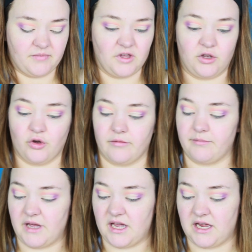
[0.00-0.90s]
I'm going to go
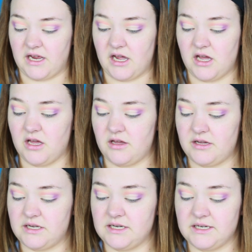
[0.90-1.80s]
with my
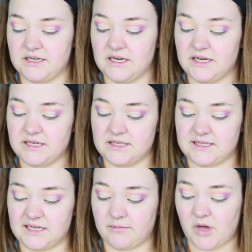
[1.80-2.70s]

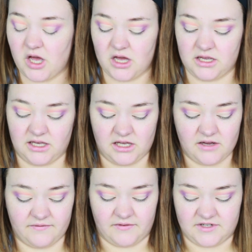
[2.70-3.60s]
Sigma
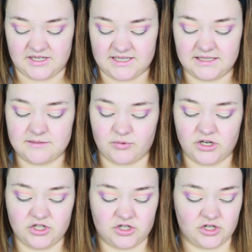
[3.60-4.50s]
E56
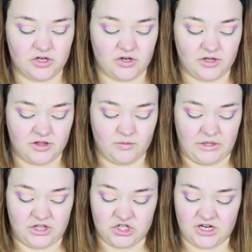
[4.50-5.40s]
brush
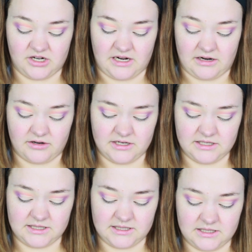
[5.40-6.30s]
with the shade
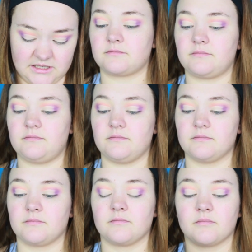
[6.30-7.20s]
Inheritance.
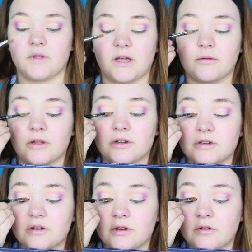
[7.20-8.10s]
And I'm going
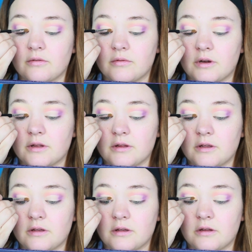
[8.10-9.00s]
to go on
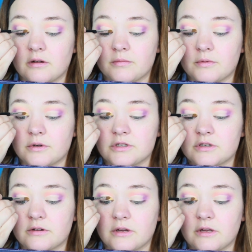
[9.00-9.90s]
the inner
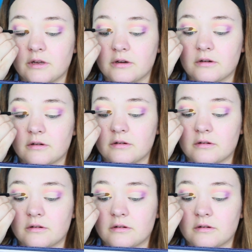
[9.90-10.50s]
portion right here.